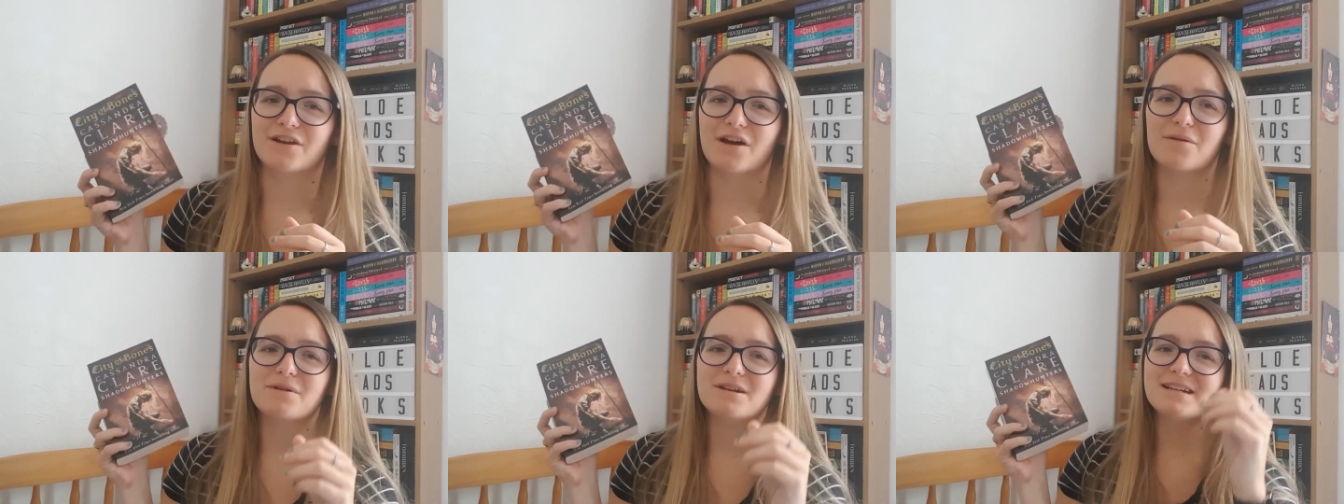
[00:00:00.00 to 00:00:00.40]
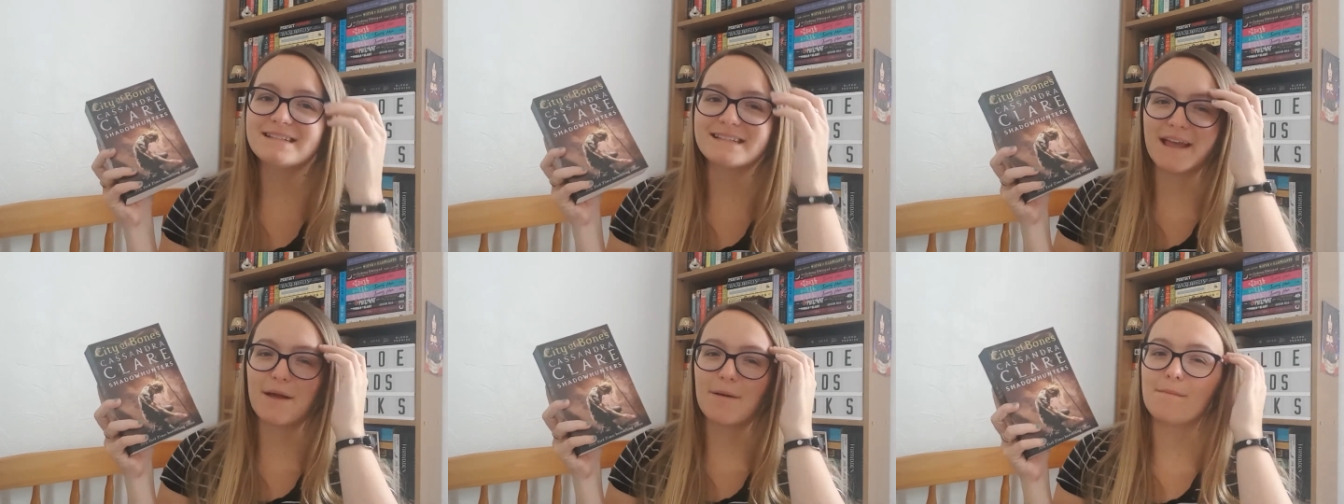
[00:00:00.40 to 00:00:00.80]
I'm going to
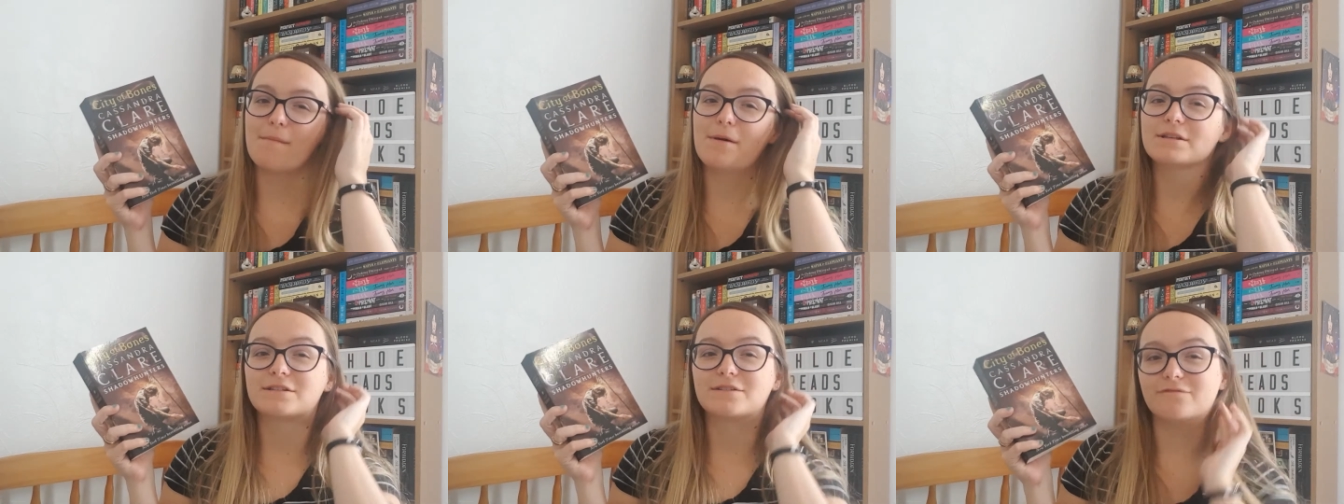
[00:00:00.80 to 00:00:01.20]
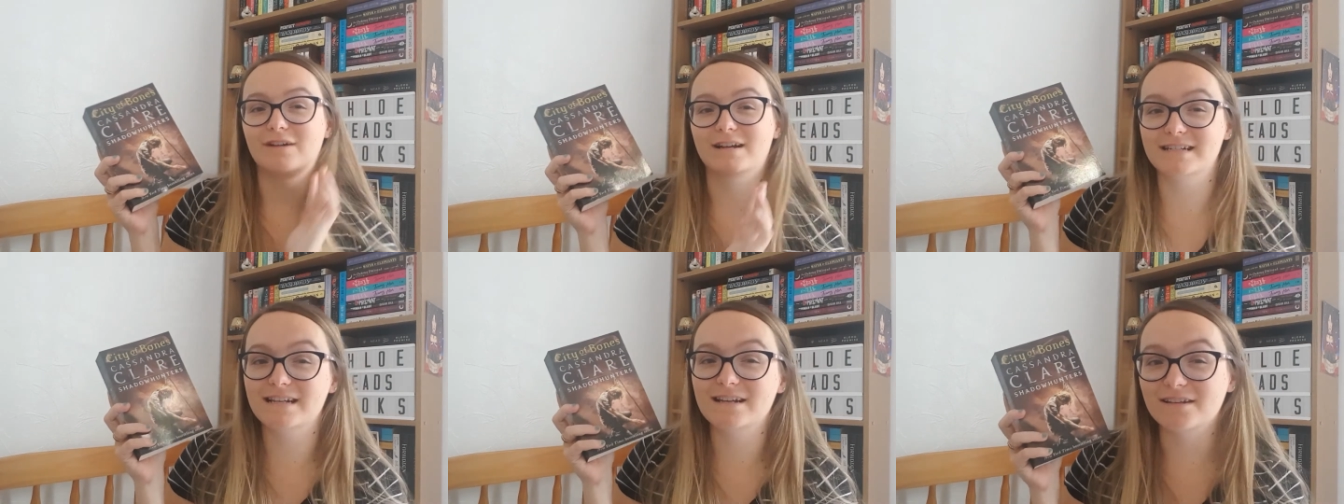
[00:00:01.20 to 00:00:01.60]
say I must have
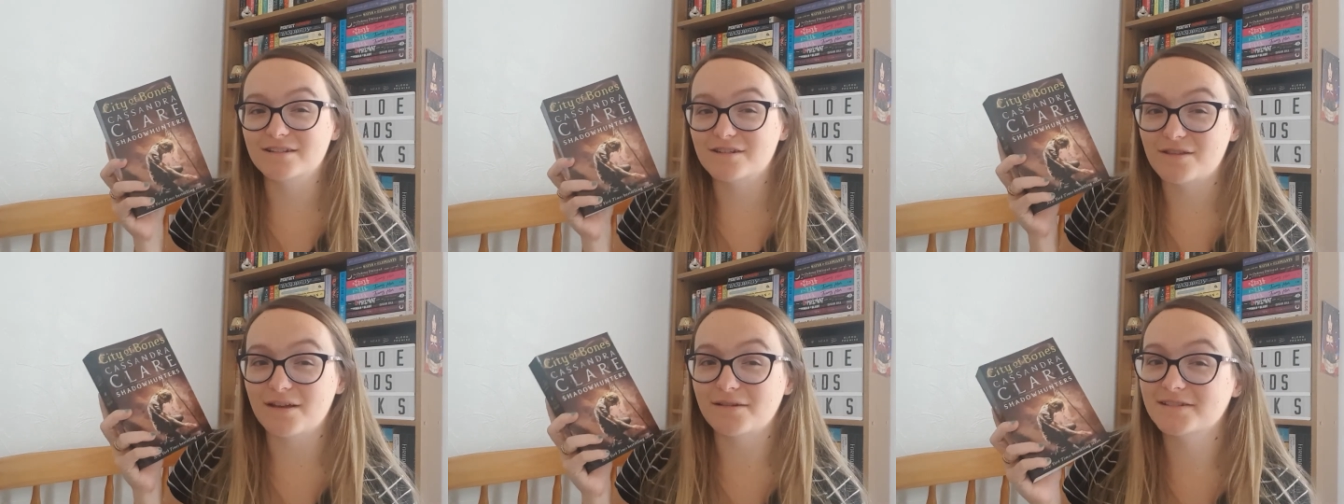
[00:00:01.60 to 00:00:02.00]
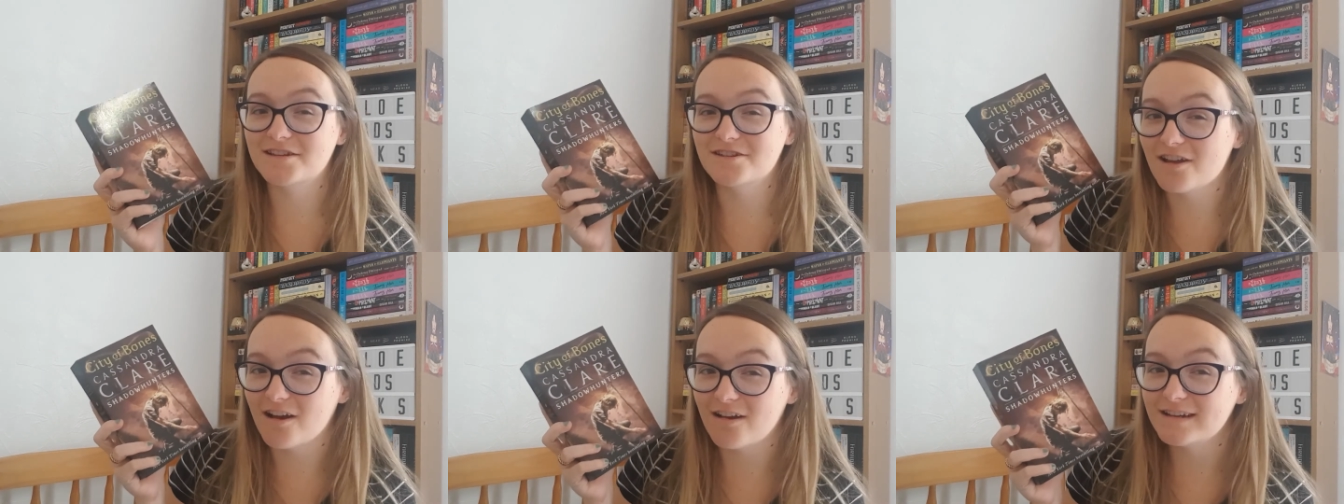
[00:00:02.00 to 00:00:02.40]
read it like two thousand
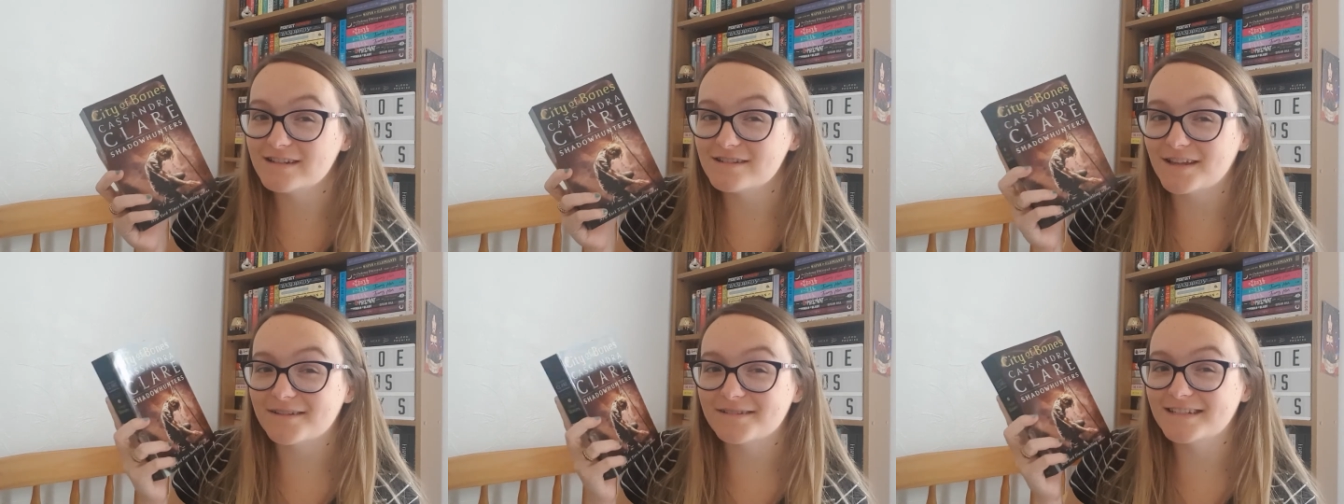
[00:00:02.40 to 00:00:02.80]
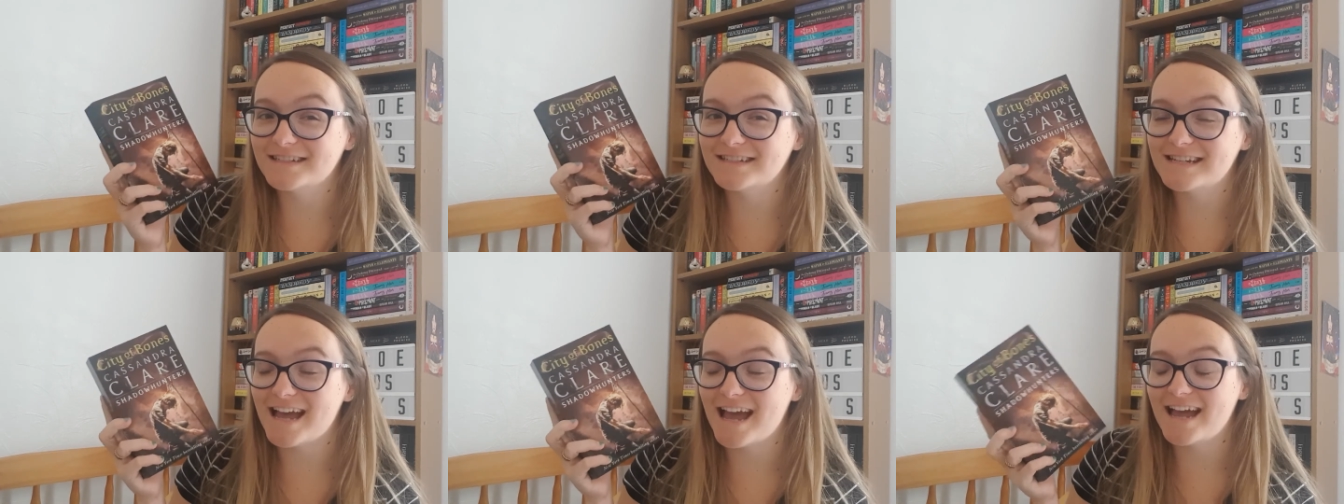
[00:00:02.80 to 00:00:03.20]
nine, two thousand
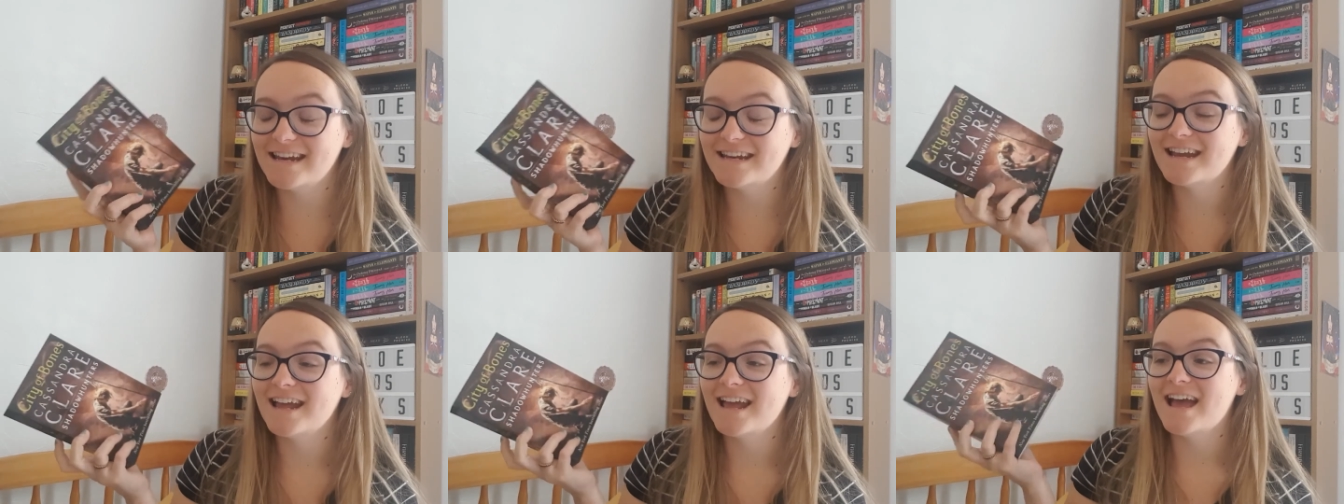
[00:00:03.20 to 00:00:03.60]
ten,